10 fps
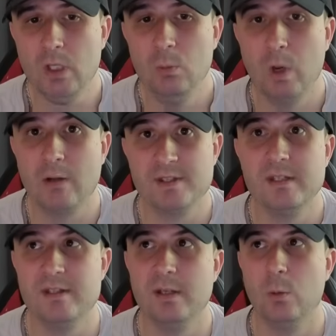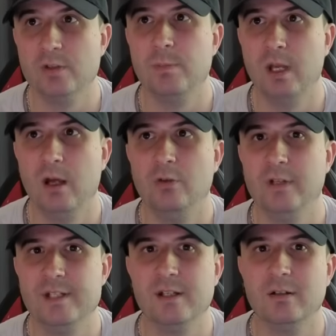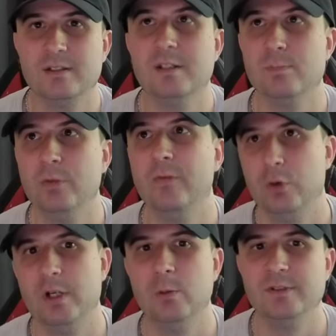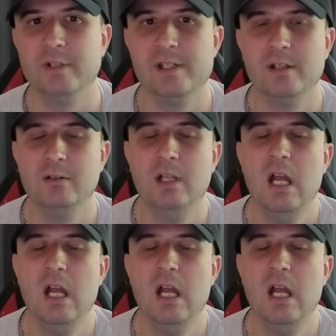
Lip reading: Well, since it was below retail, since before it was retail.